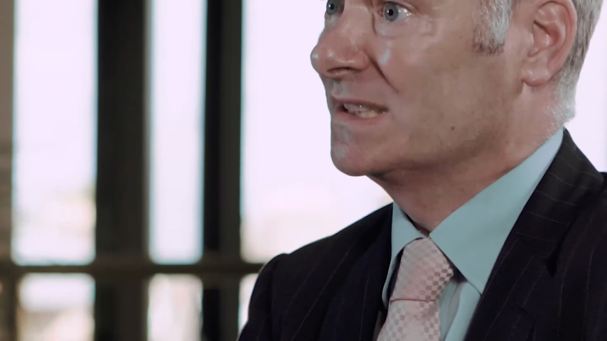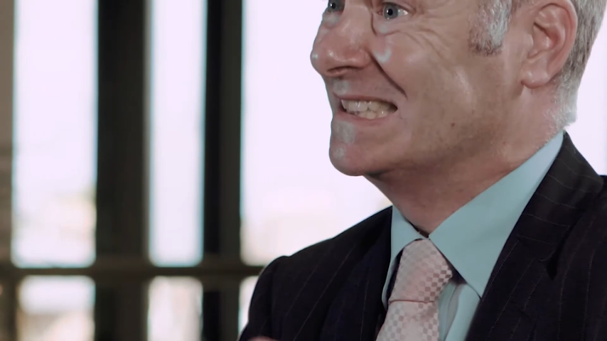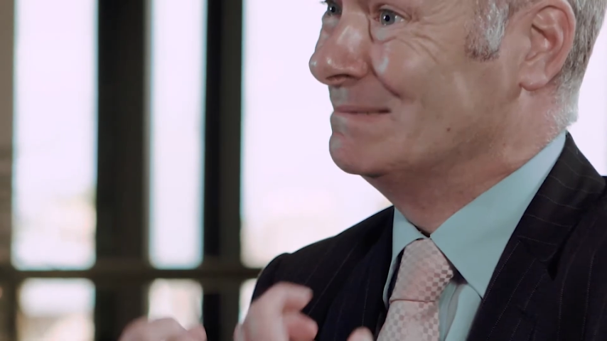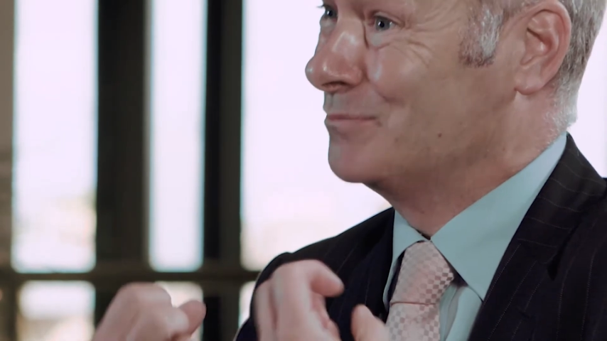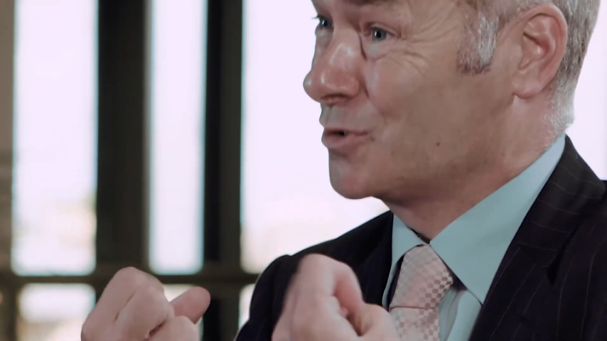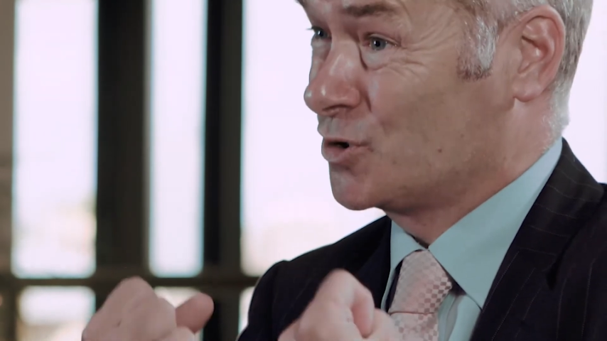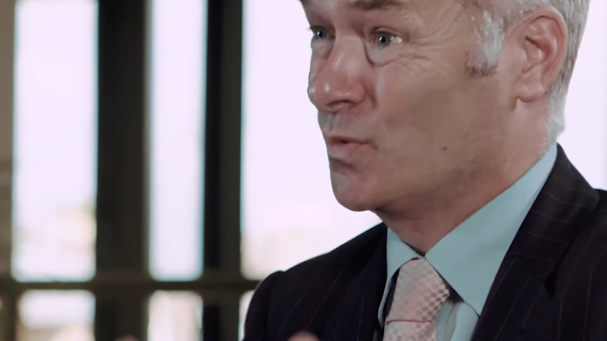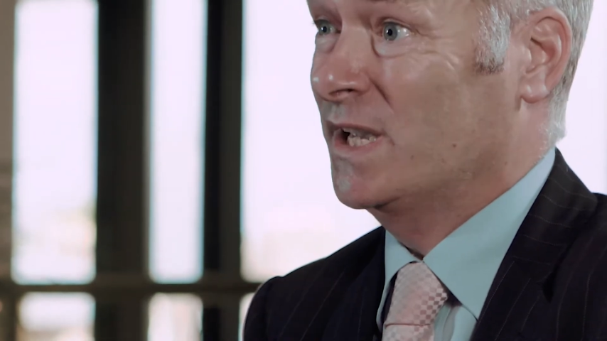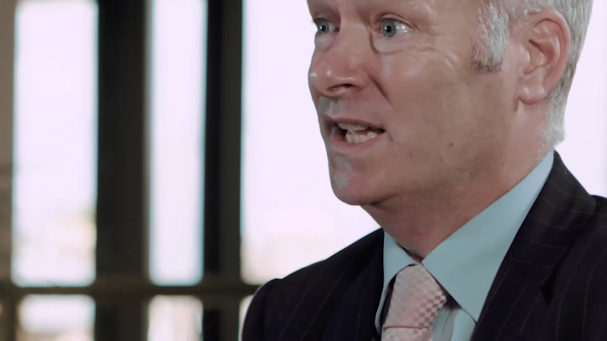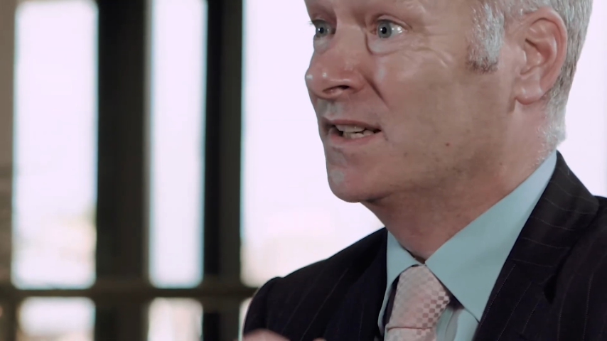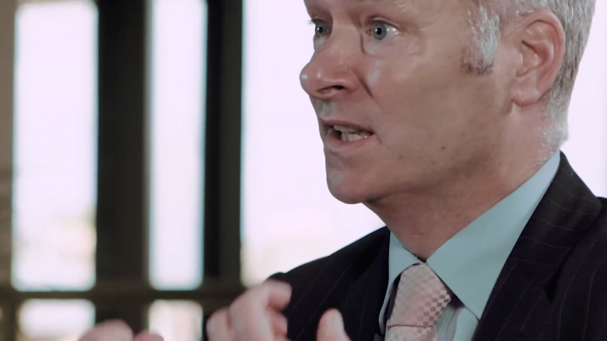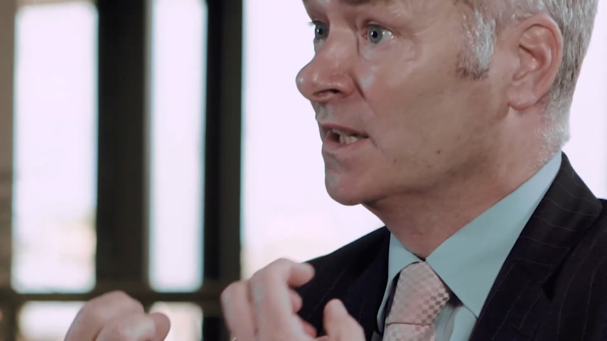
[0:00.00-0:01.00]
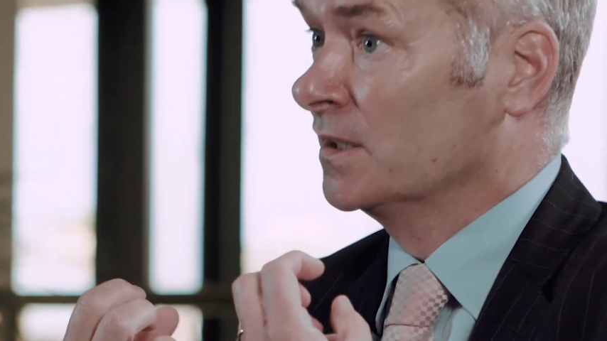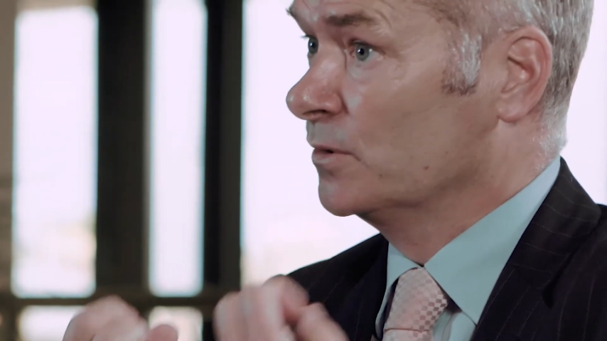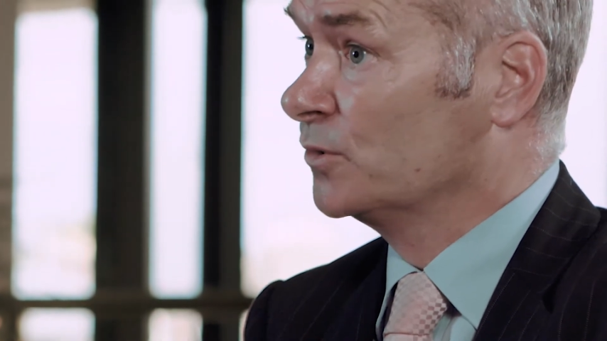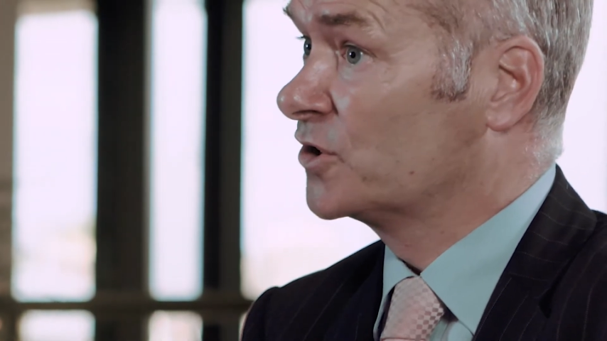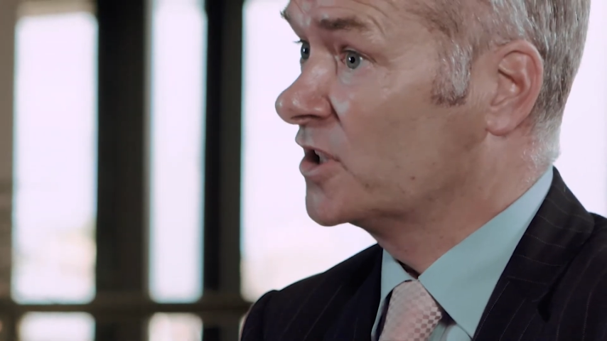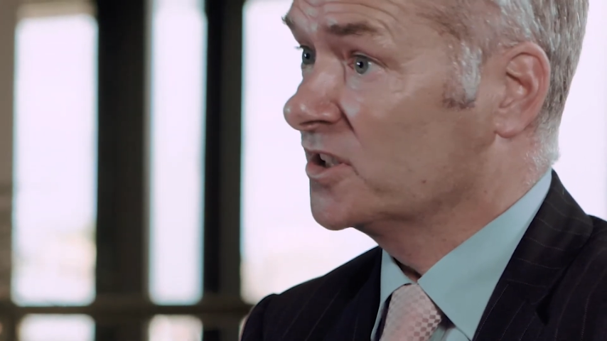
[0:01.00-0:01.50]
to persuade
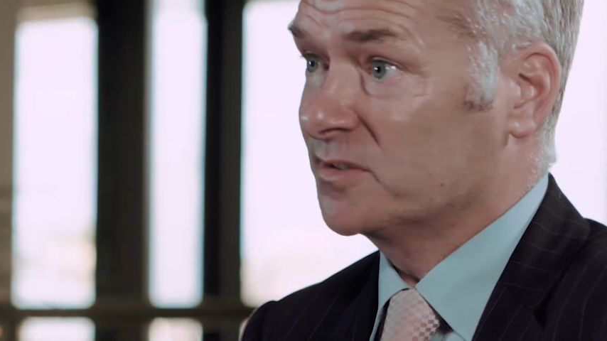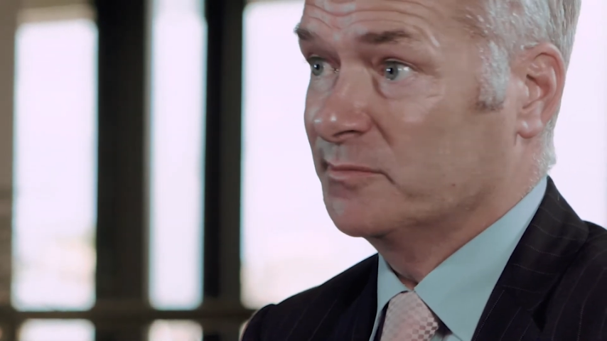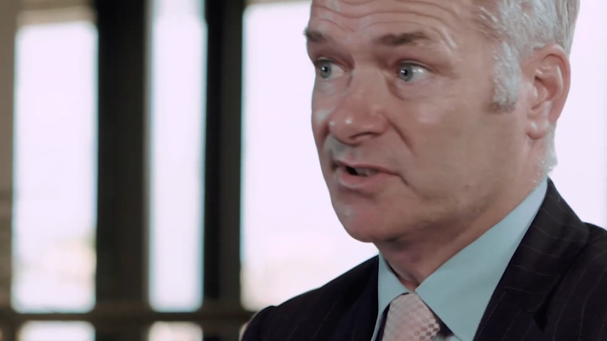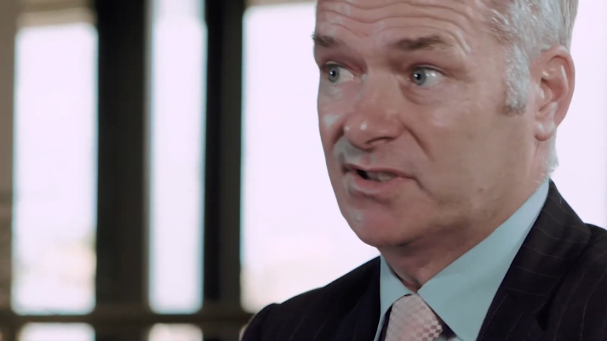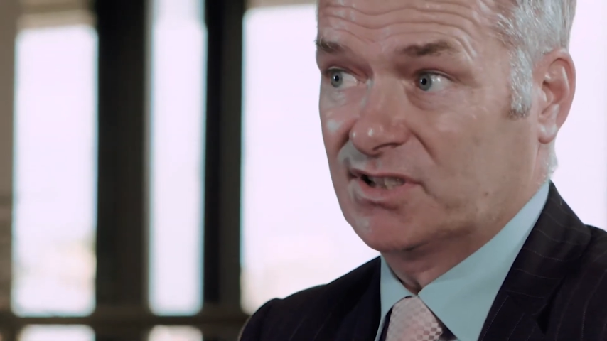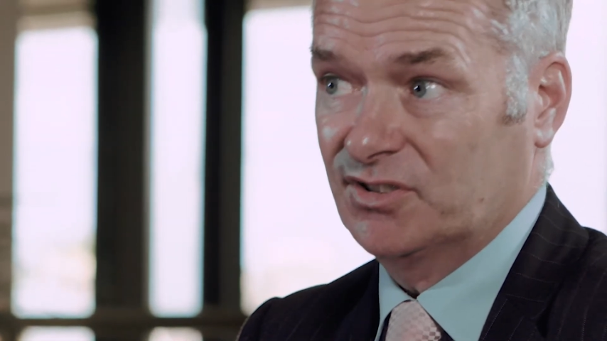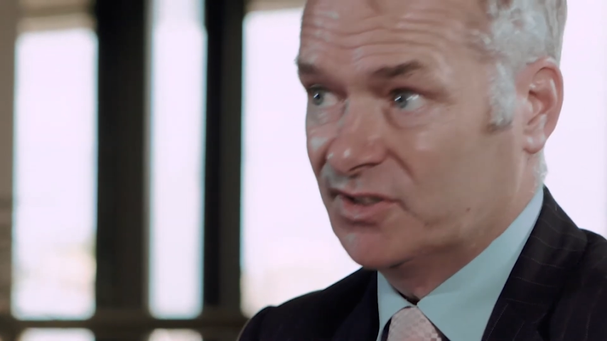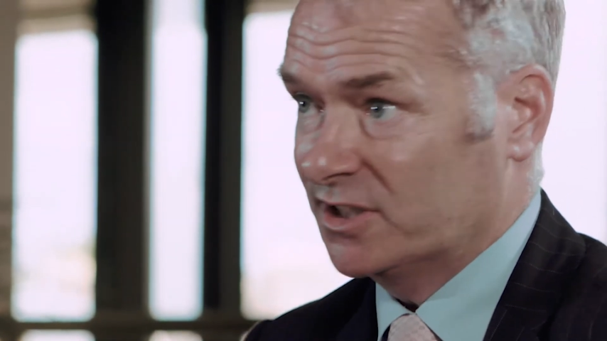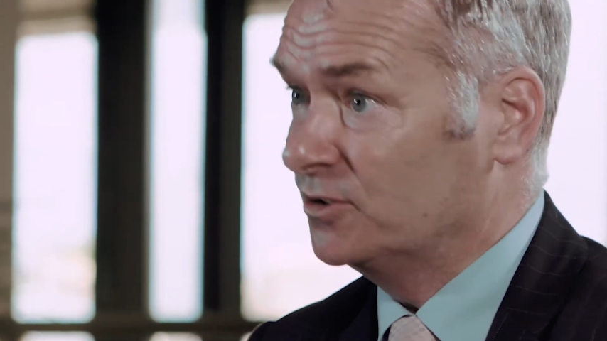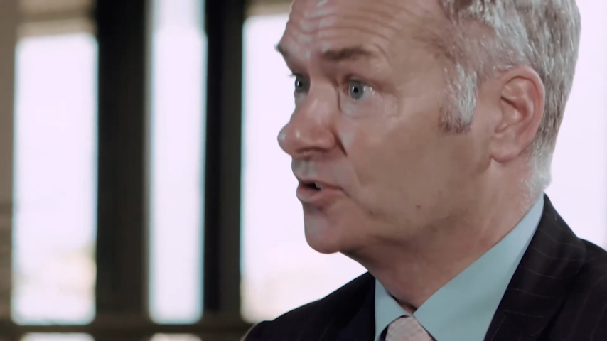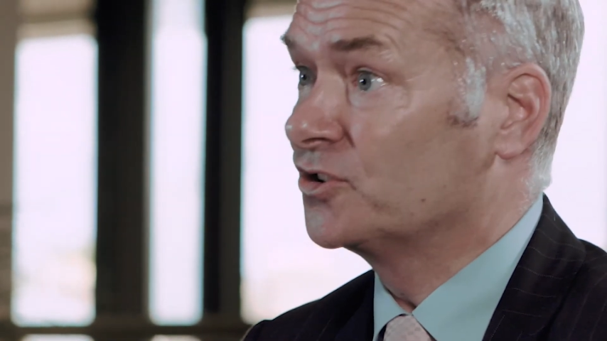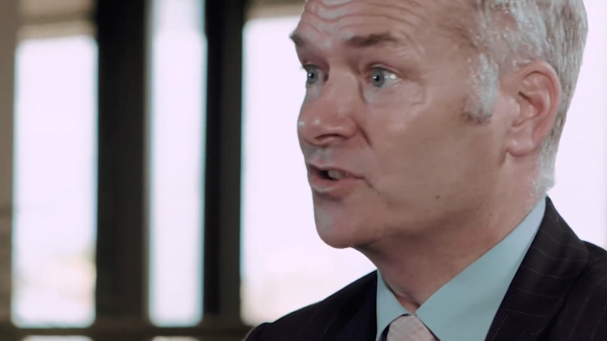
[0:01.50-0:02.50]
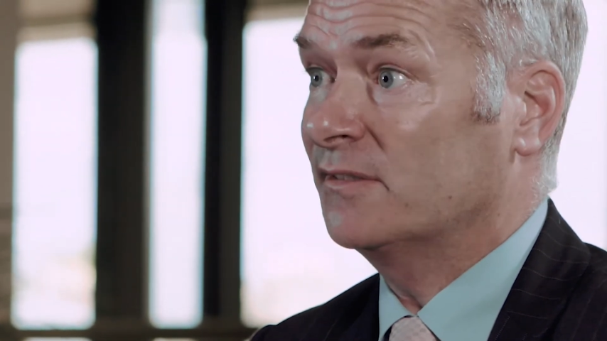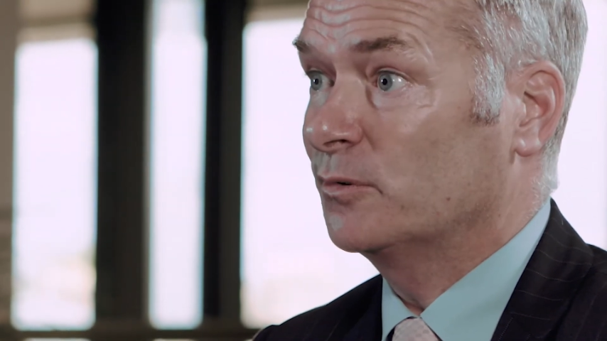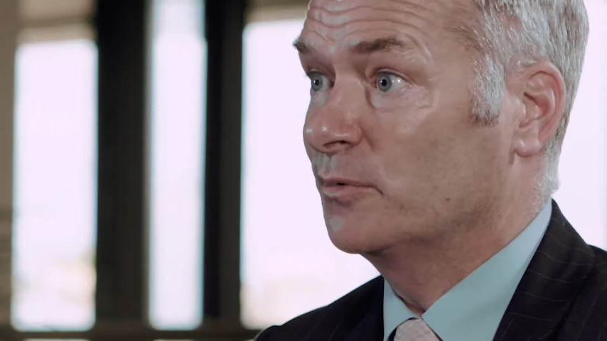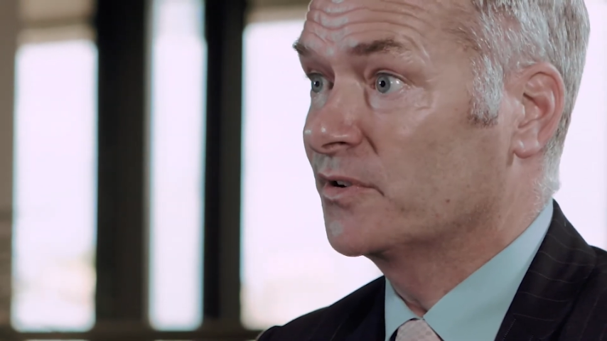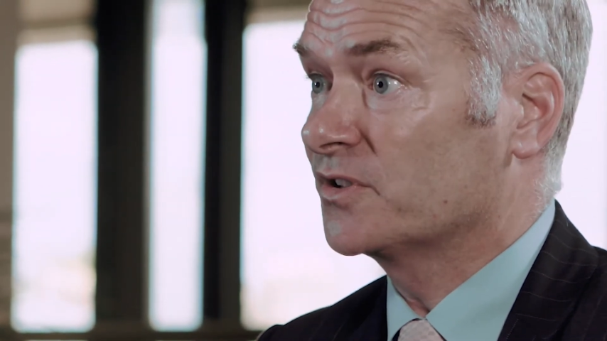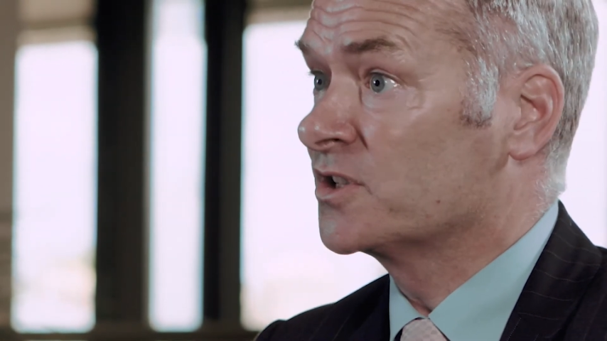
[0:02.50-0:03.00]
those customers to continue to travel
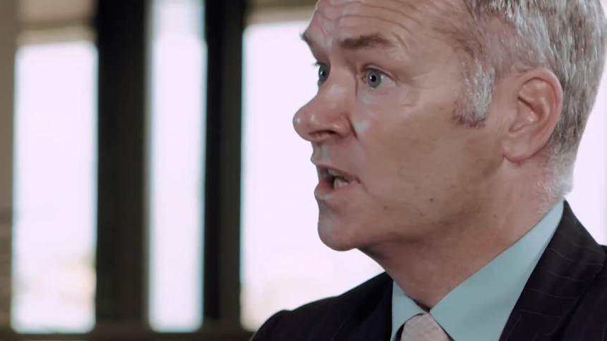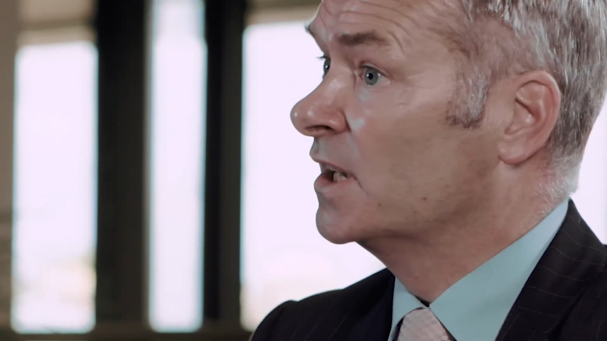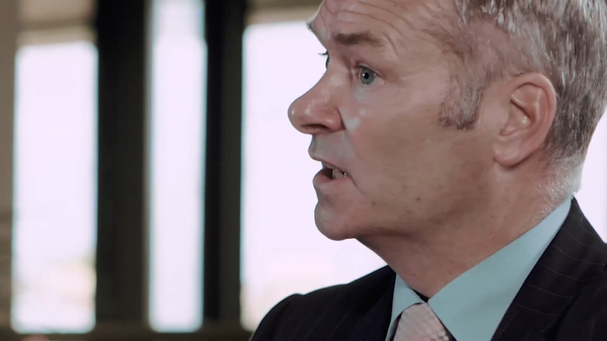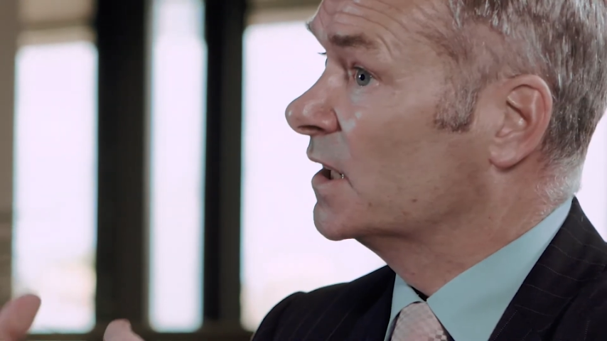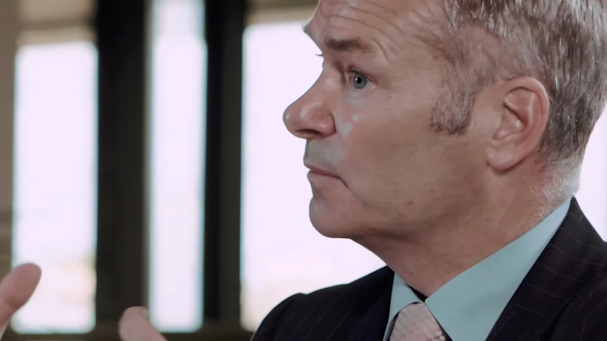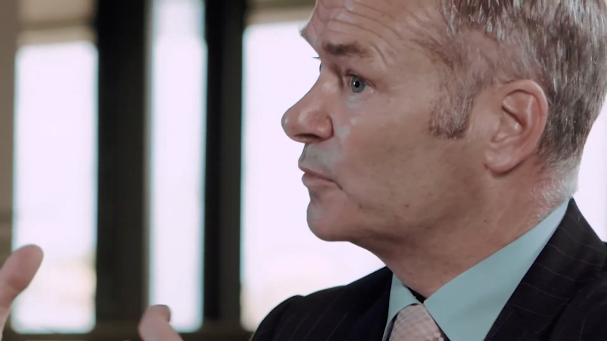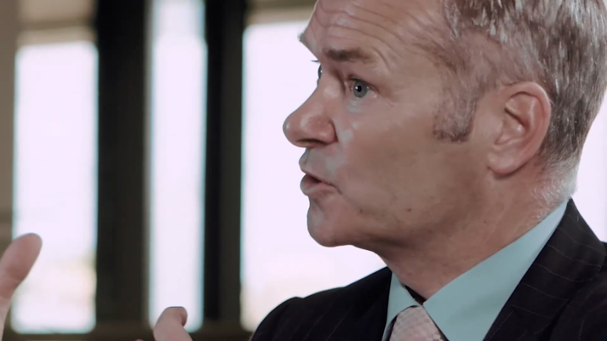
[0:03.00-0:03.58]
with us and